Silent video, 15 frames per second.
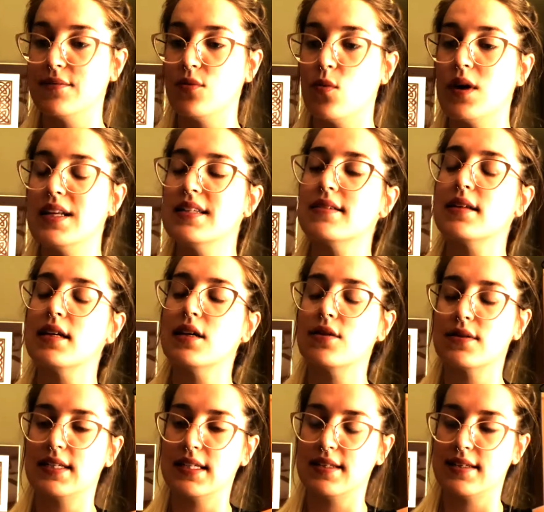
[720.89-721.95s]
What does Leo
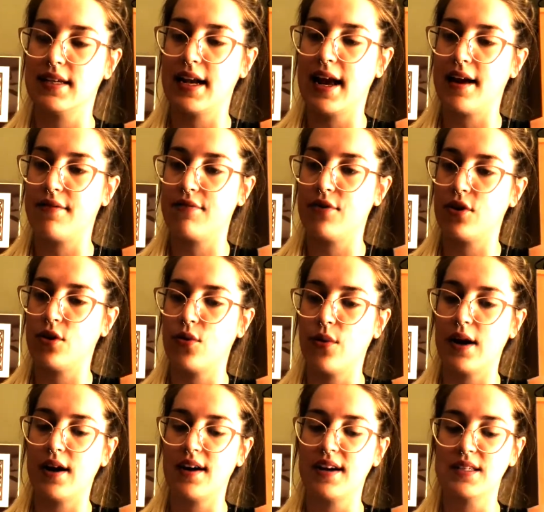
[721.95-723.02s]
season have for
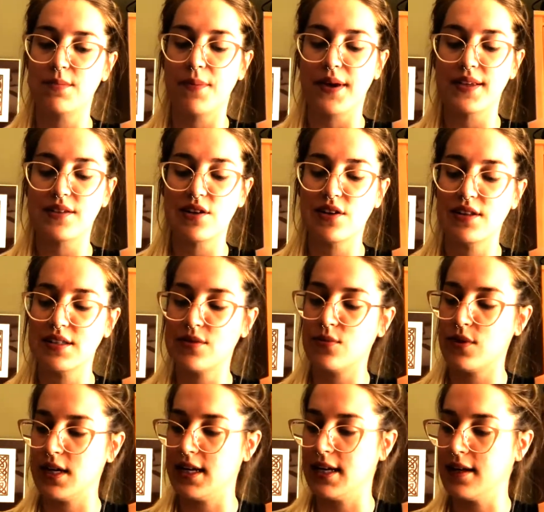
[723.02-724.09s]
Aquarius? Based on this
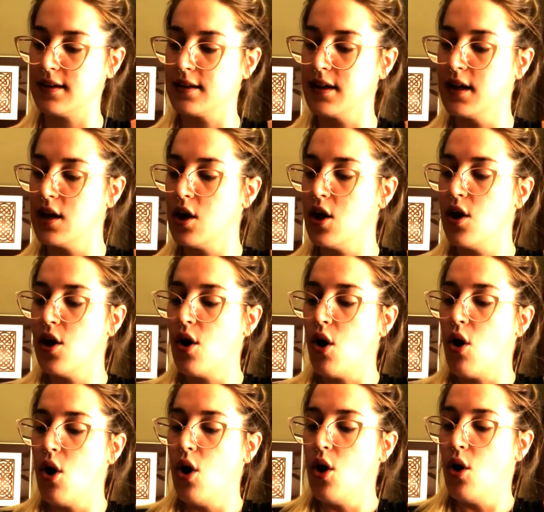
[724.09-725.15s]
reading,
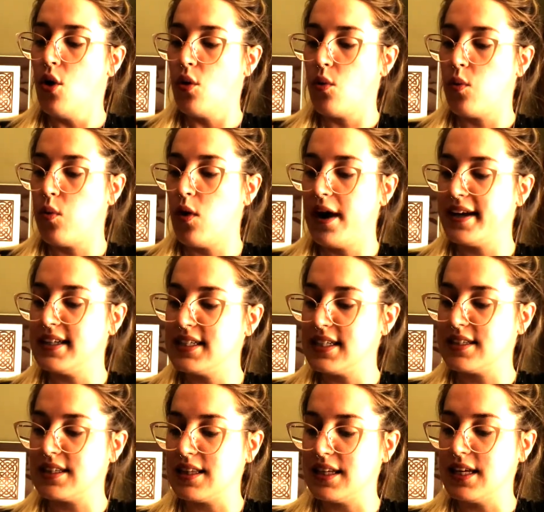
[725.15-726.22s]
what
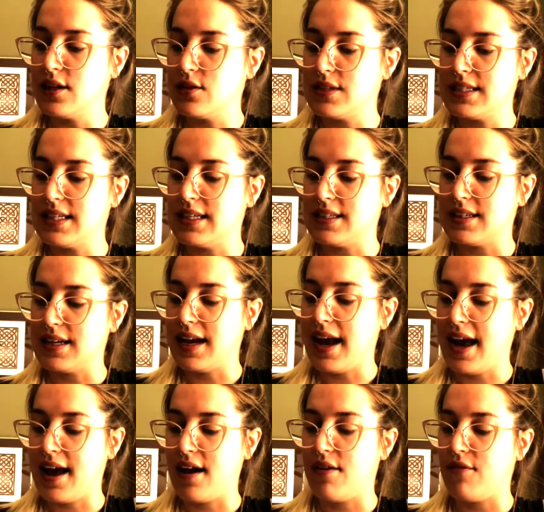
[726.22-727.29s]
does Leo season
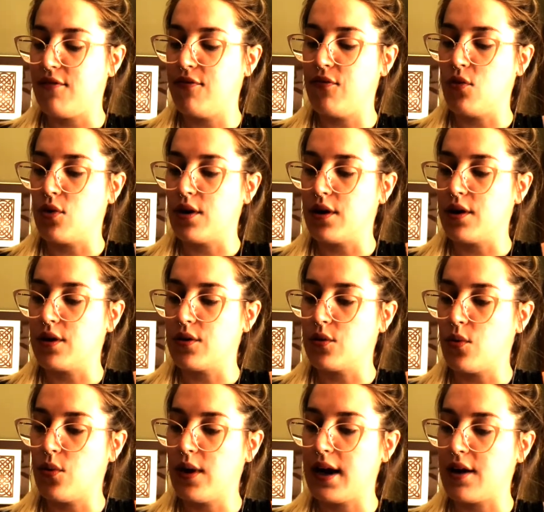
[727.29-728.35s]
have for
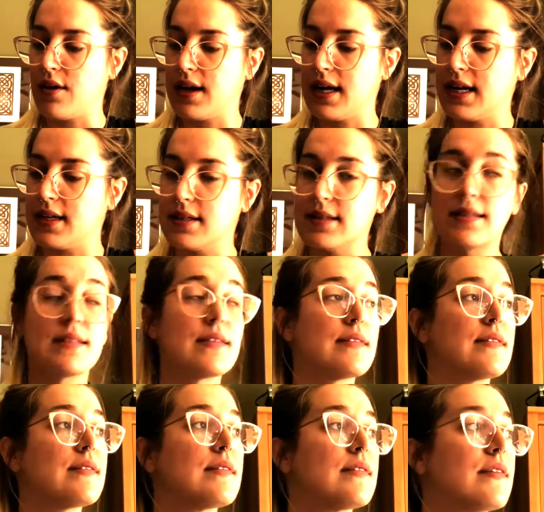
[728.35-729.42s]

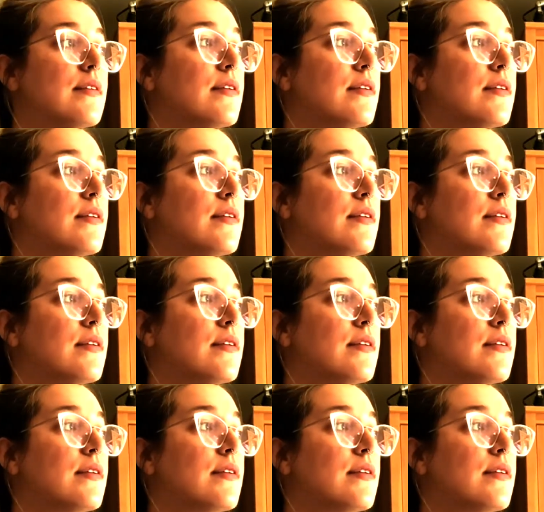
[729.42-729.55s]
Aquarius?